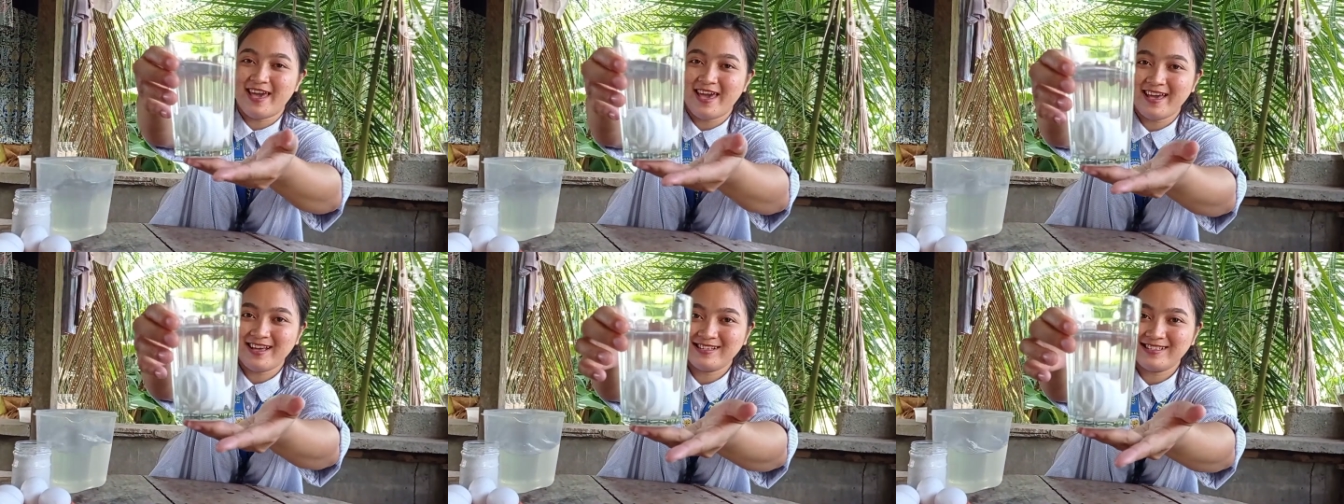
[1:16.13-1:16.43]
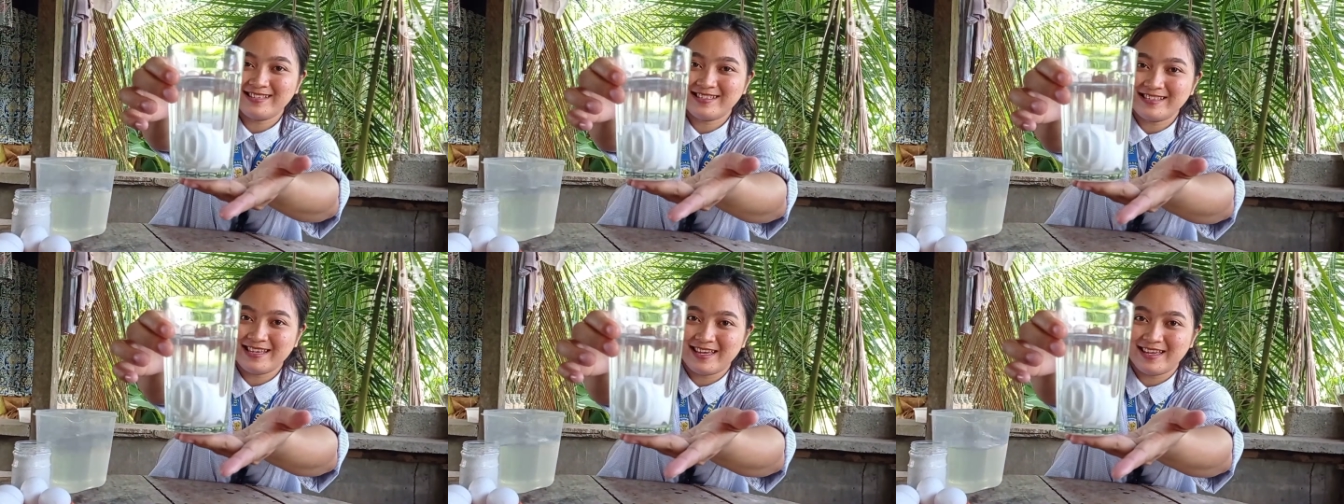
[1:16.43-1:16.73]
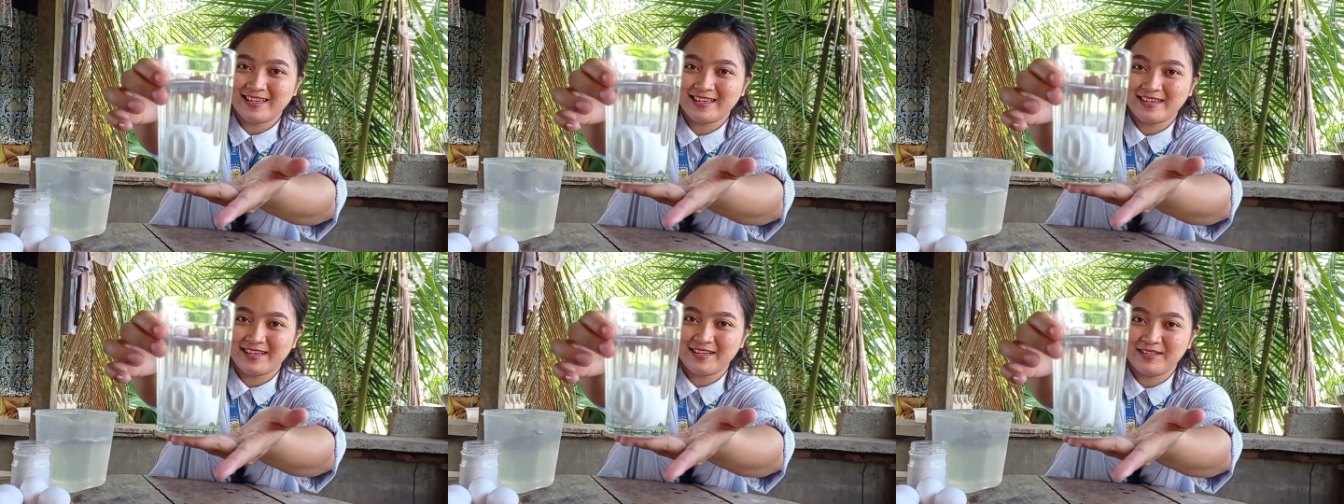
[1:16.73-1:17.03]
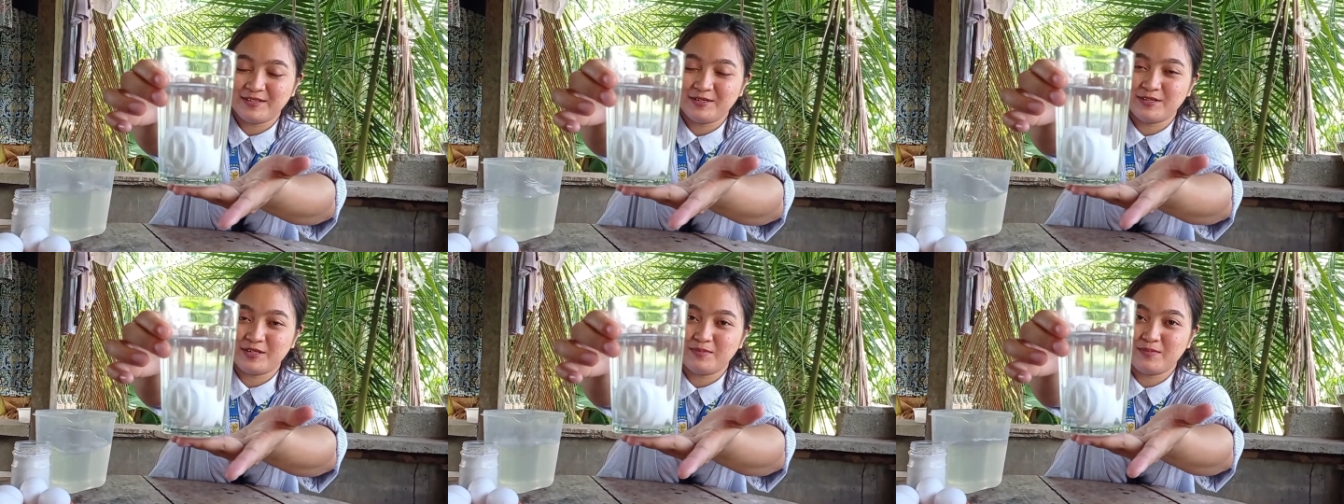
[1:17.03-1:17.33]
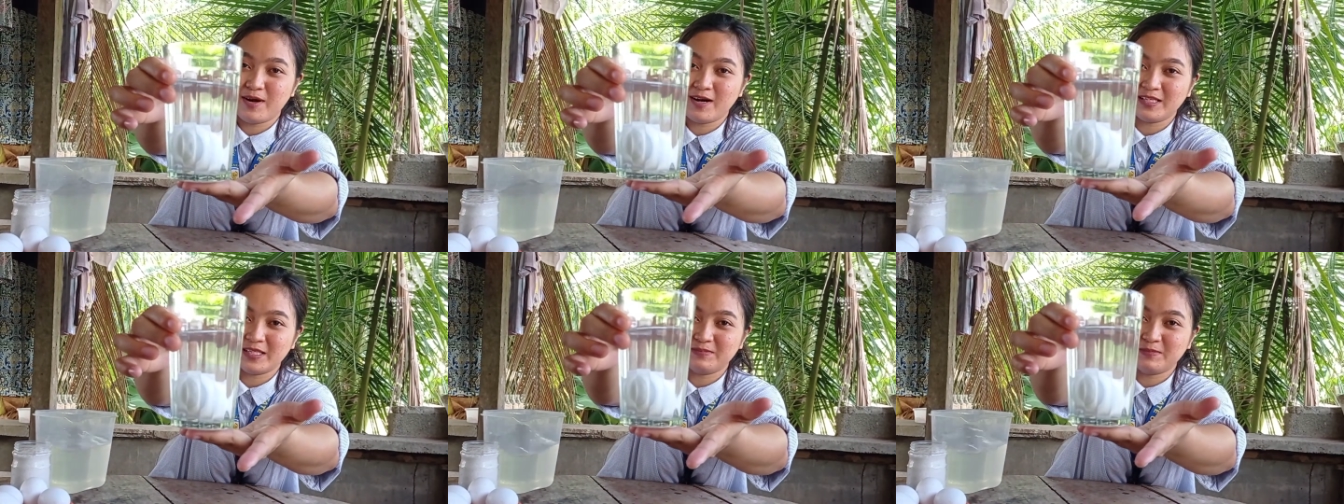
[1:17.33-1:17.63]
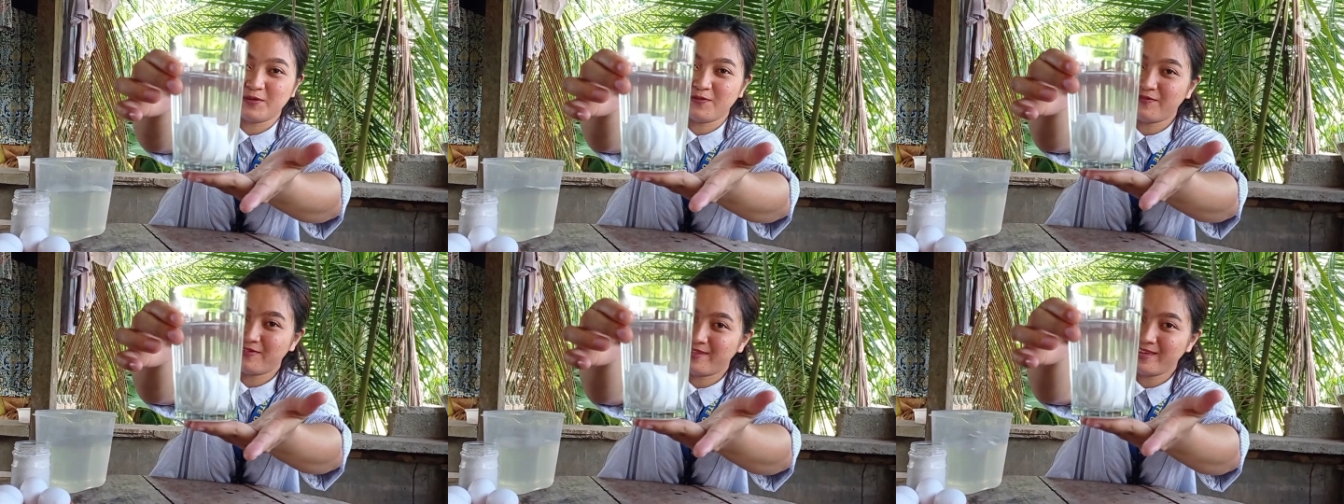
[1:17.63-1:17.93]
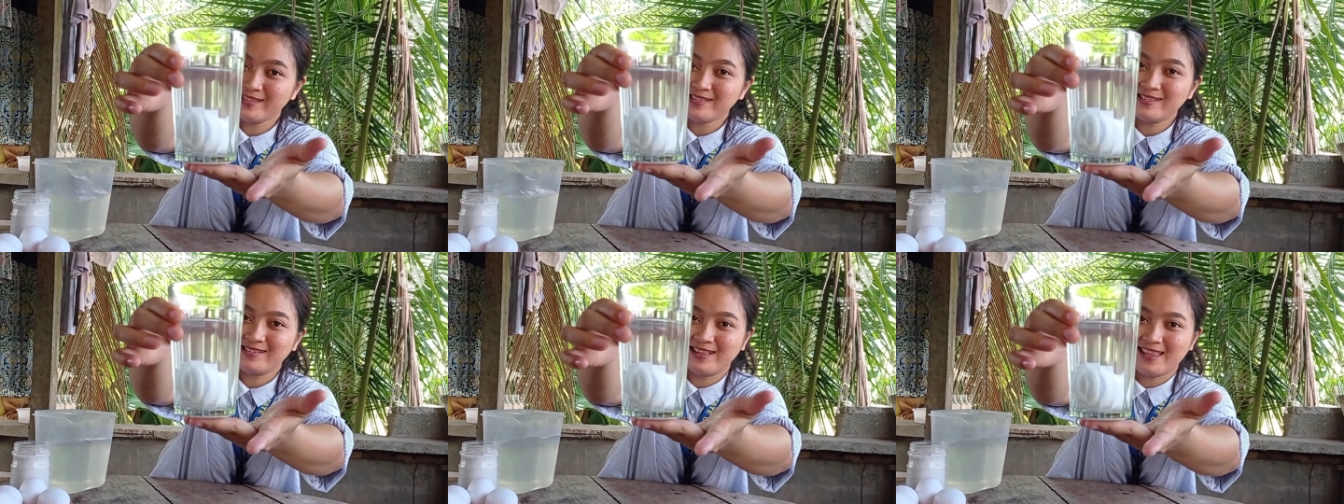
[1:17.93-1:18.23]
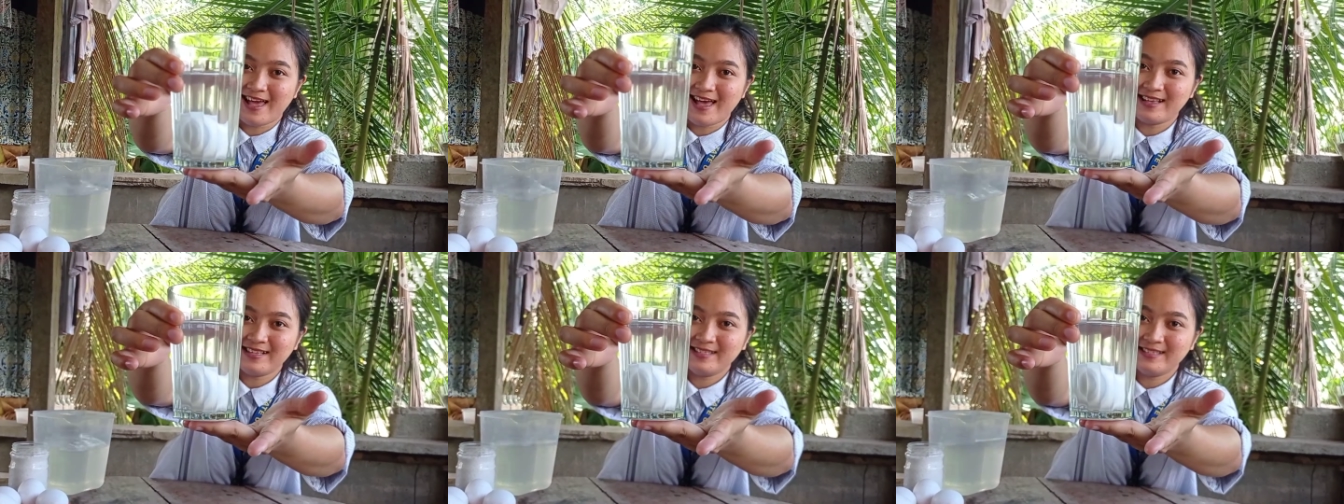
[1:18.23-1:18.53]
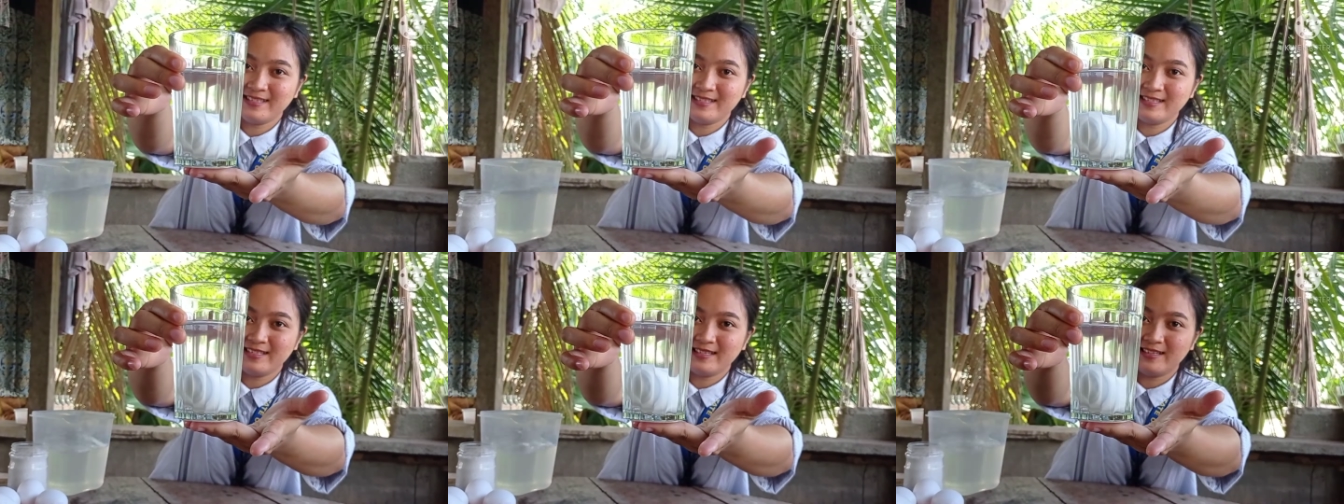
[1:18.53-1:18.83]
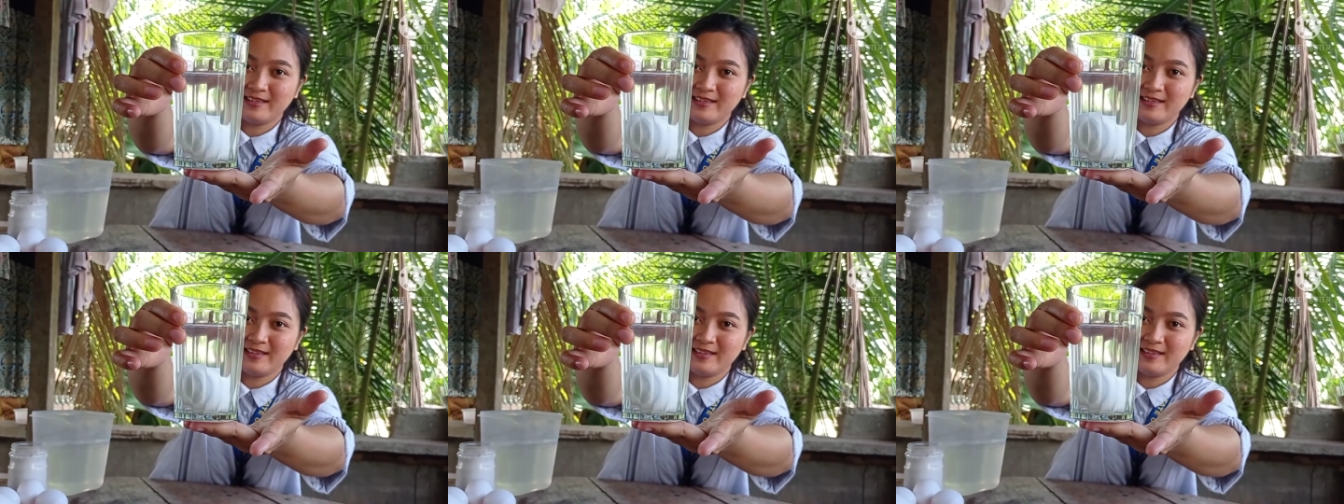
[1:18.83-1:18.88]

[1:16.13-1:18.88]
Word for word: eggs sink into the bottom of this glass